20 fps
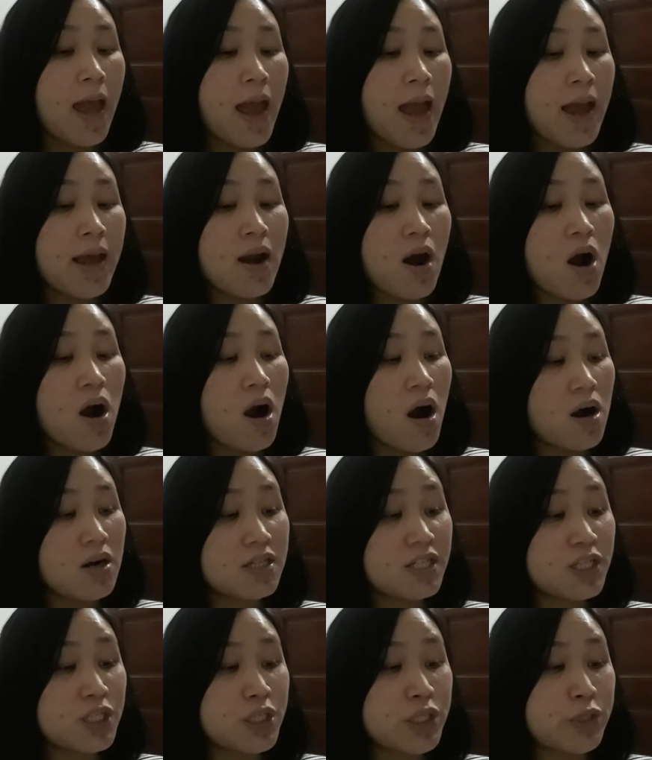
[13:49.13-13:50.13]
And I
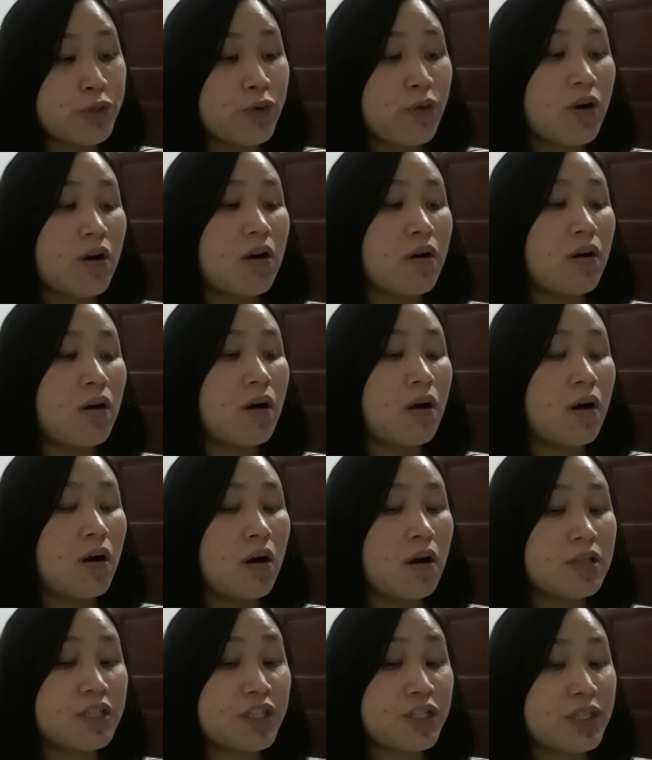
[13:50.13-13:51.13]
asked
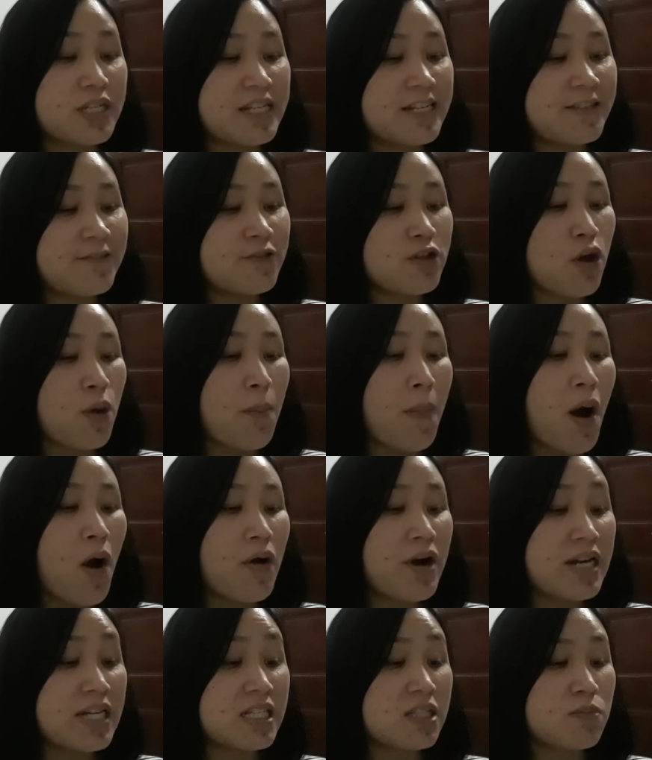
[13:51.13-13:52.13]
Steve
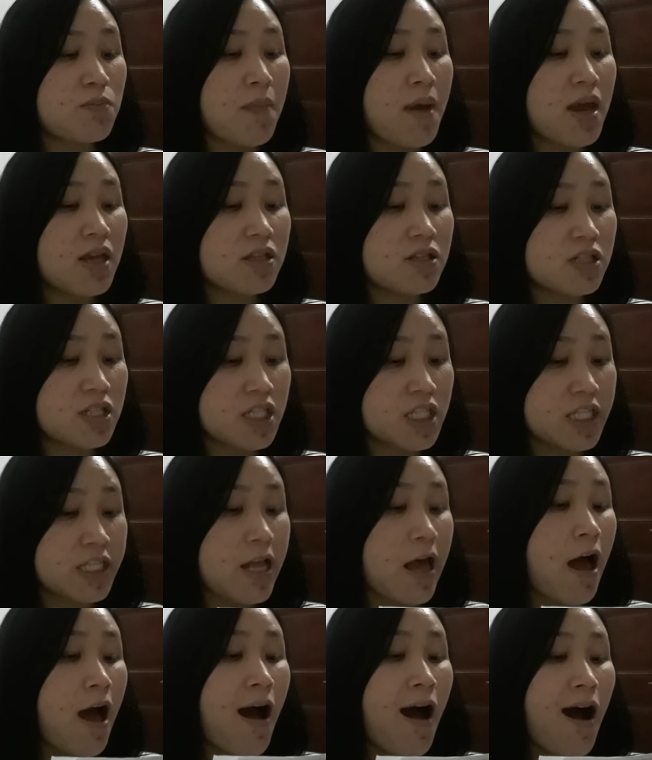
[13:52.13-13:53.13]
about his methods.
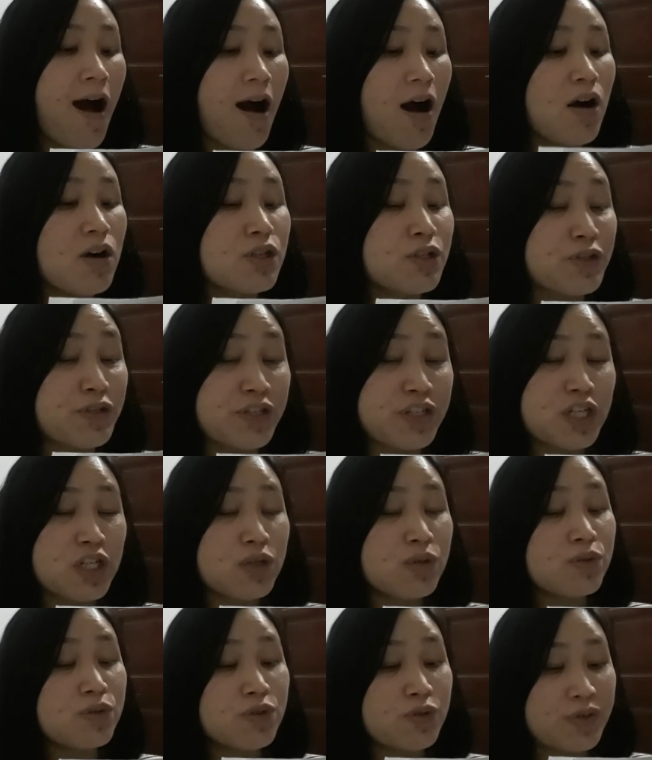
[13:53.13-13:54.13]
How do
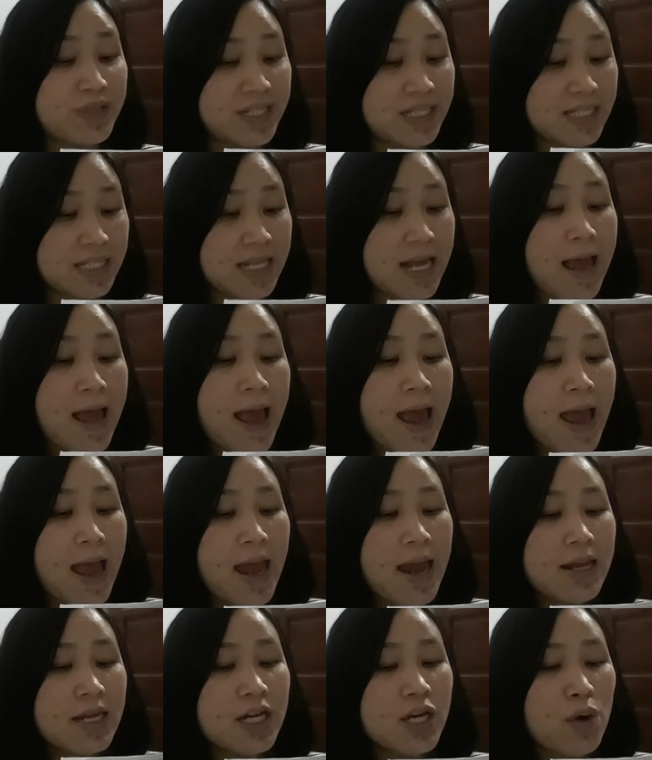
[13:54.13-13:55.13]
you do it?
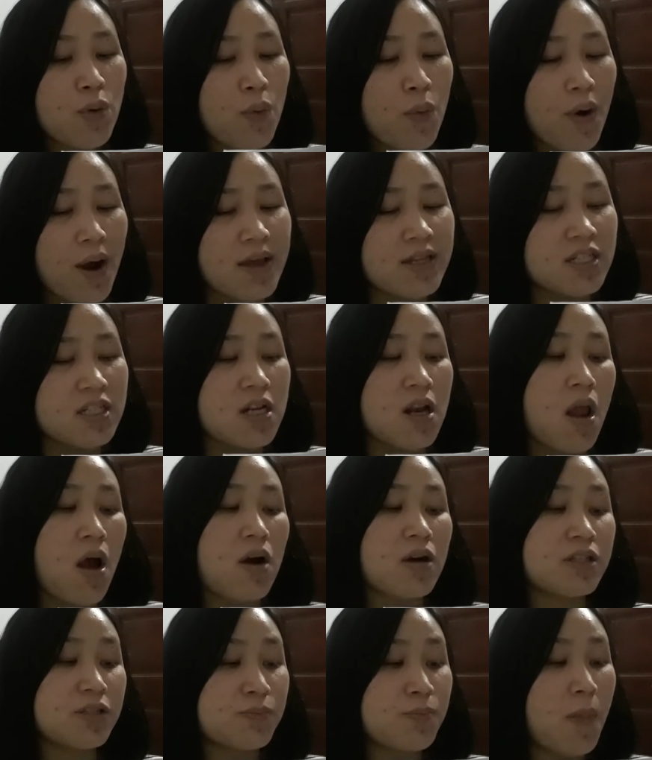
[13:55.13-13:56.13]
And he writes a
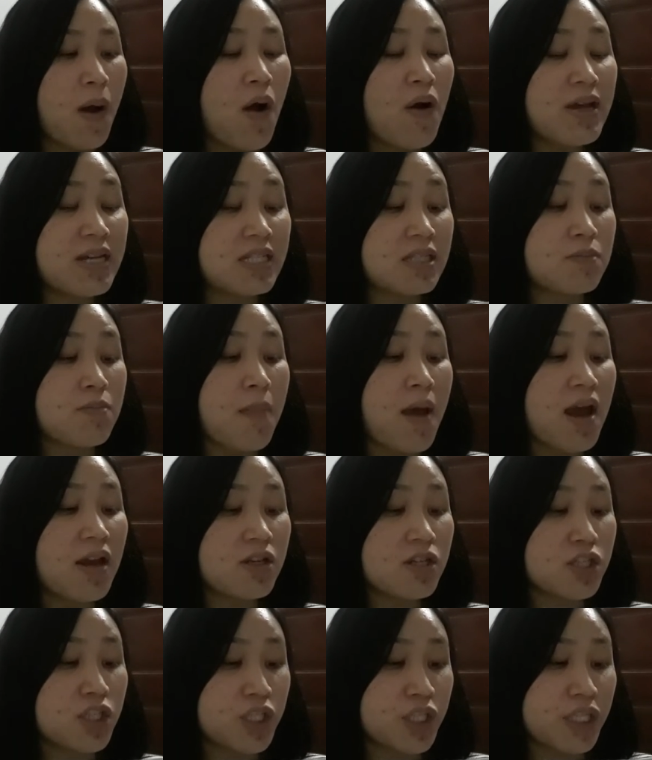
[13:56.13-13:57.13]
lot about his
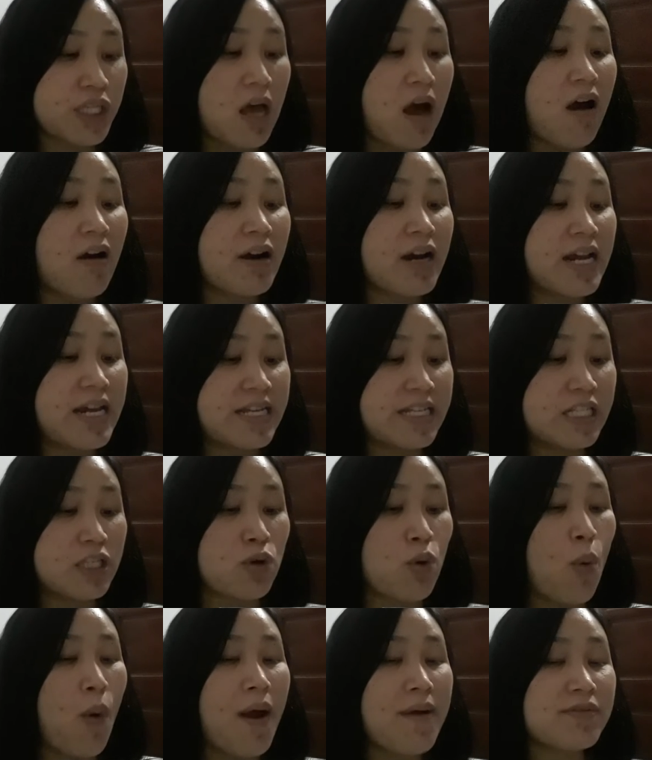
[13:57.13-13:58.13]
methods on
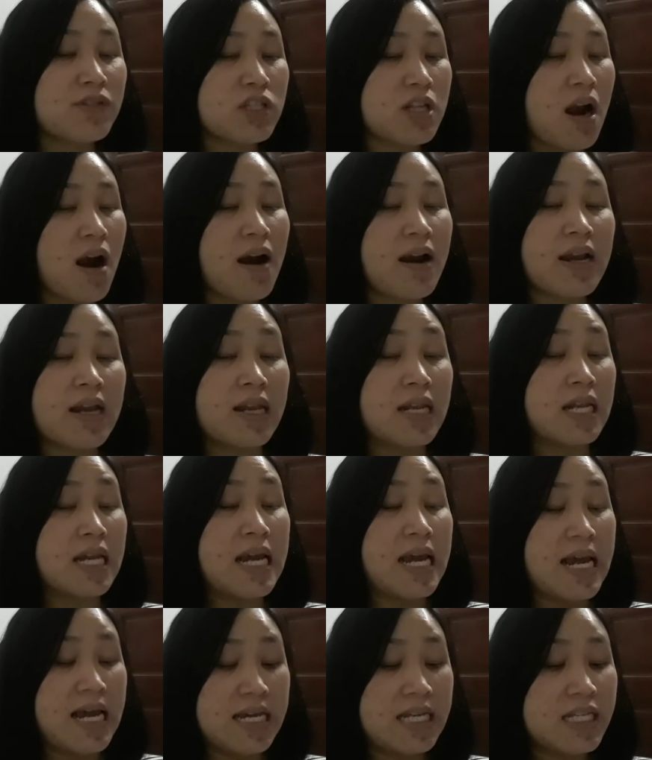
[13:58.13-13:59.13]
his website
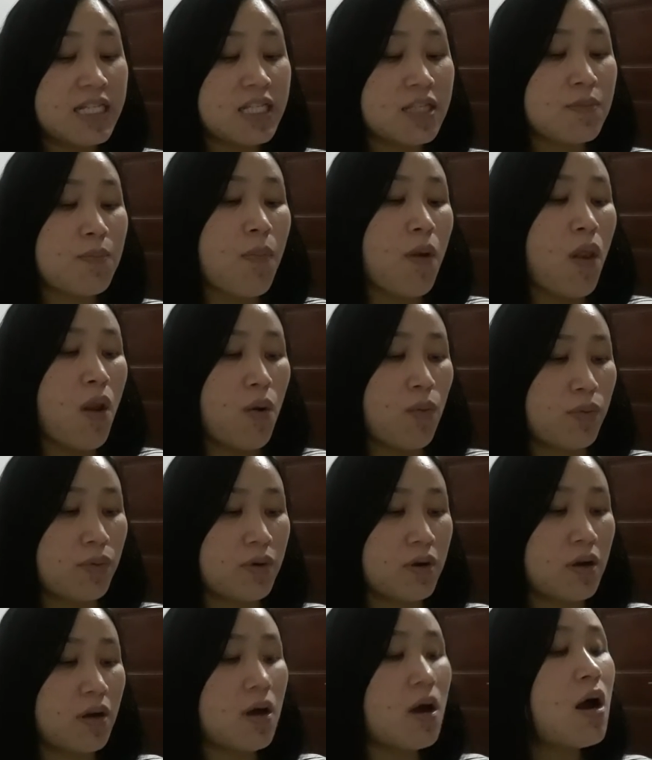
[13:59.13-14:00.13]
in his
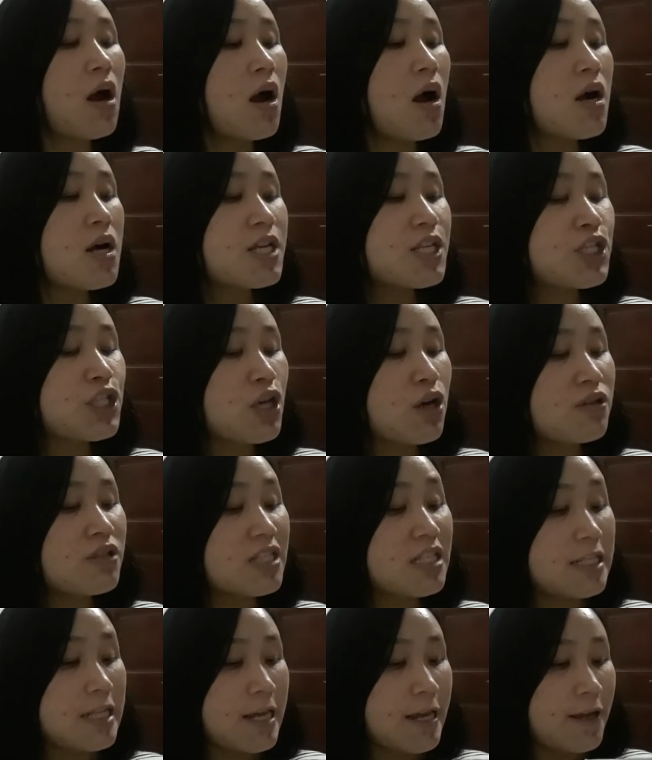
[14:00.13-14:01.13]
blog. So
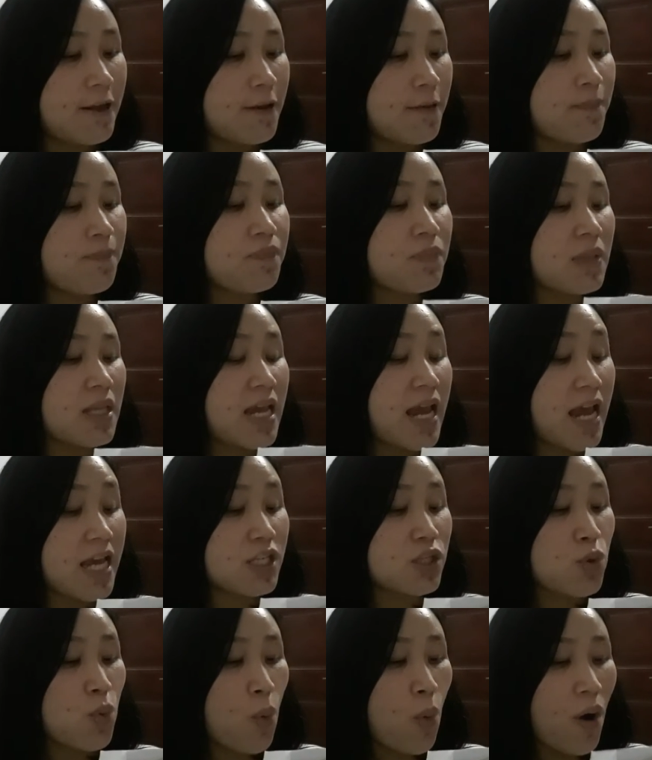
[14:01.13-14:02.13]
Steve
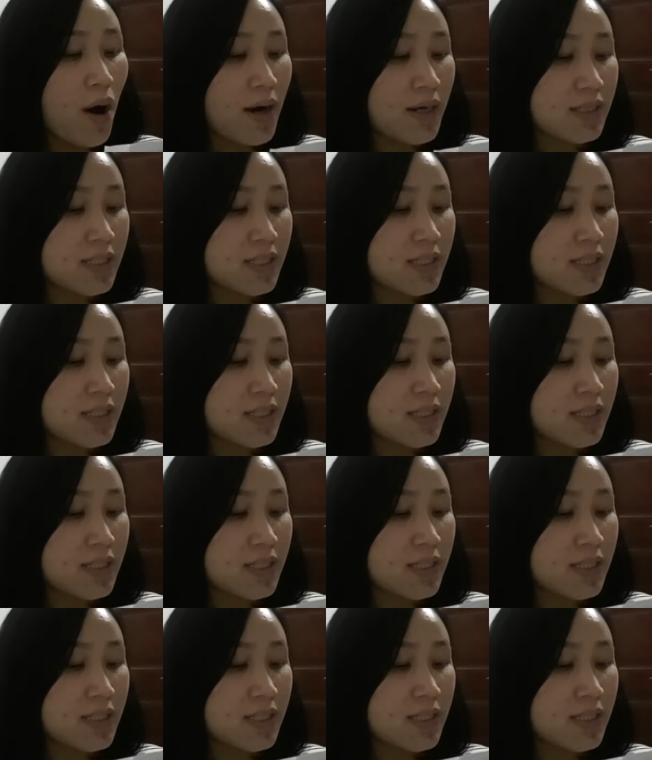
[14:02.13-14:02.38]
gets quite